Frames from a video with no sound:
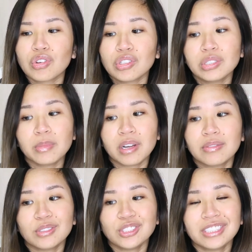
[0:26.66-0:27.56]
She bought a
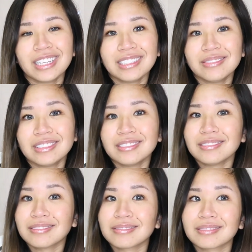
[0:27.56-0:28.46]
phone she can't even
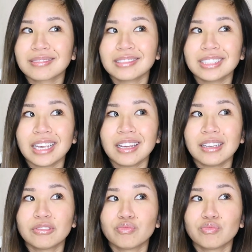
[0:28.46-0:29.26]
say.